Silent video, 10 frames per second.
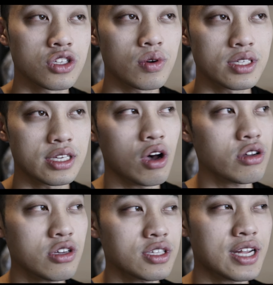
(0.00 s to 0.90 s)
So we'll see.
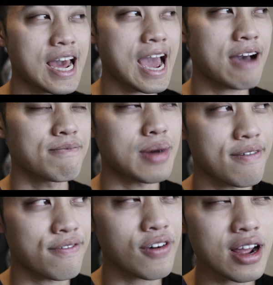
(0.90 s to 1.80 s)
Also tonight I have my
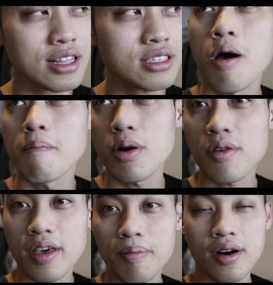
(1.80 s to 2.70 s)
friend's
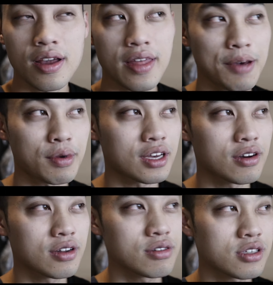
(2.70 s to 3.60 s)
birthday party that I'm gonna
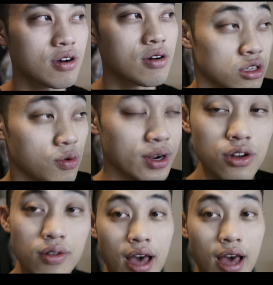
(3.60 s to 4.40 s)
go to, so so we're gonna do